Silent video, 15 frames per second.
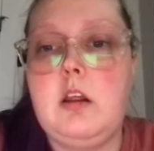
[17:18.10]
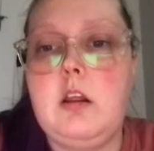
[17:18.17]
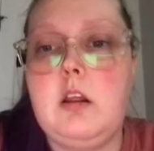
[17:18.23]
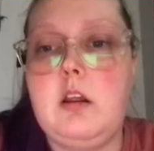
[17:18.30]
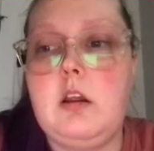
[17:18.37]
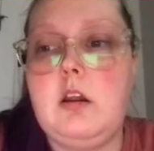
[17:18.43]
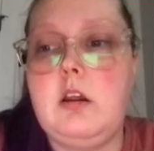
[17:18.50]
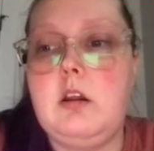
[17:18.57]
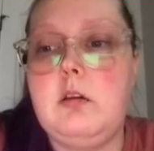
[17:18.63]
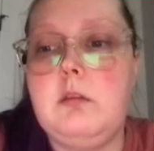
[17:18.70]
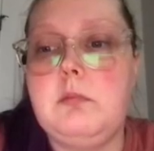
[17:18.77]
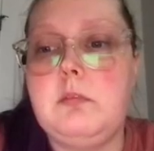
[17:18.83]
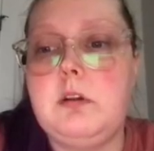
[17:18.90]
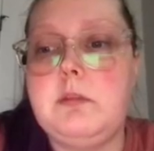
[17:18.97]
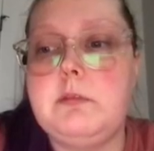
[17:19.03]

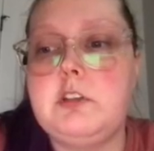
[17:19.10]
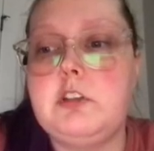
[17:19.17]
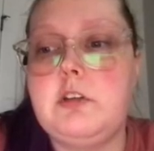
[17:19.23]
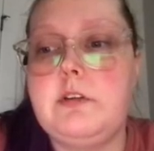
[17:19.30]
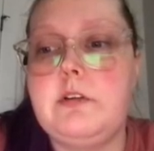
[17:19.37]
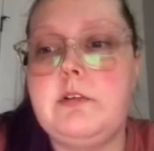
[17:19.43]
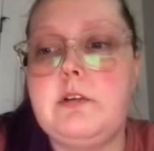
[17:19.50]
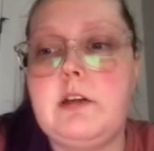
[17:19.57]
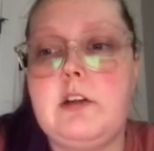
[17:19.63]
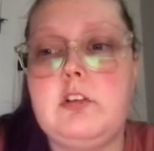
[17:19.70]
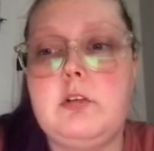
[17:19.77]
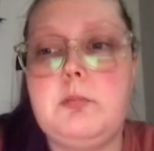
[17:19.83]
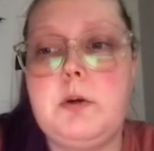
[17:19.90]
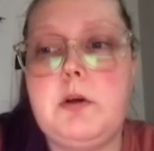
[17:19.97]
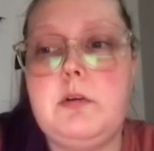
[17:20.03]
Let me show you. So
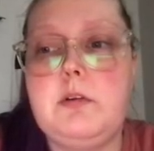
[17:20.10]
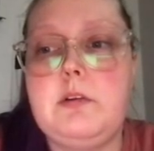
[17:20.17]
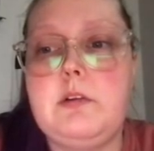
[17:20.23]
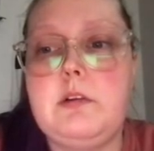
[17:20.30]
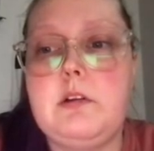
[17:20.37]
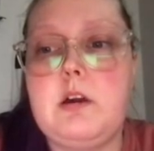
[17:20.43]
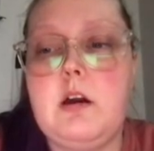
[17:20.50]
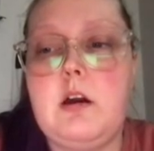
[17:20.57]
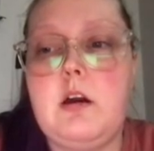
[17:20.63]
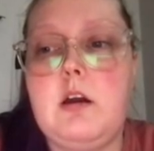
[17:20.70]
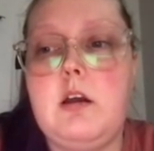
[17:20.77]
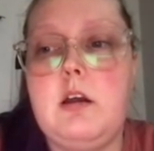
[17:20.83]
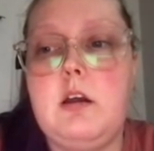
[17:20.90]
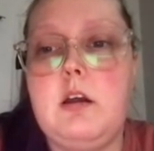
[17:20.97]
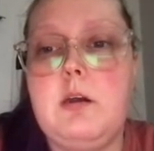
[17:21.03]
schedule posts.
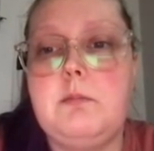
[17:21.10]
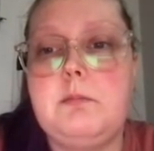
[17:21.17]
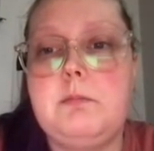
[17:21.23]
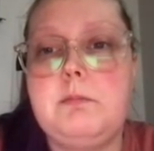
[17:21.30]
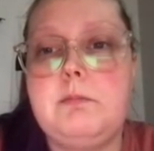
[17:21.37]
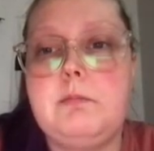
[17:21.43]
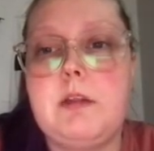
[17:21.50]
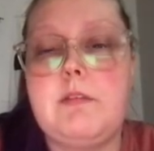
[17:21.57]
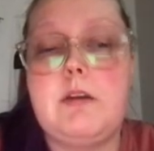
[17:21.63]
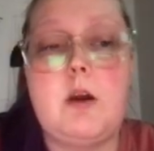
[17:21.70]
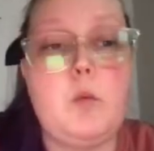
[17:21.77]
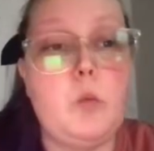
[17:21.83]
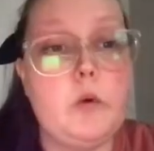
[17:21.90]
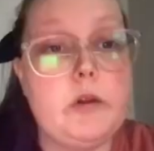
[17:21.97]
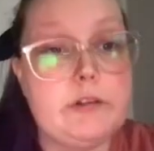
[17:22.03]
I've
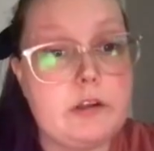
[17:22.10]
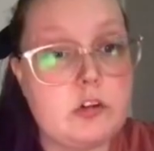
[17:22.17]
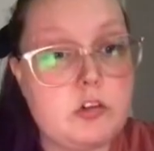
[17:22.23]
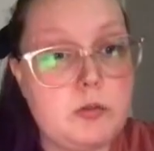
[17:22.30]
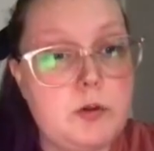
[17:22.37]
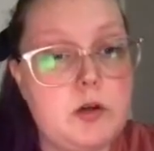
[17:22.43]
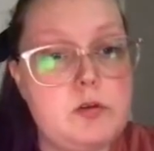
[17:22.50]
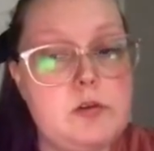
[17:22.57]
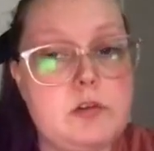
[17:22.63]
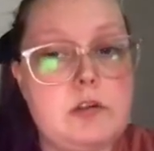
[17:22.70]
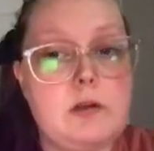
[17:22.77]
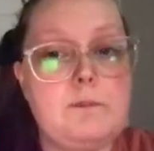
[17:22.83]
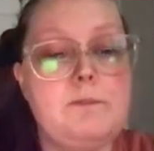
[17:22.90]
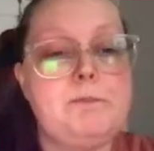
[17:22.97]
got one scheduled post.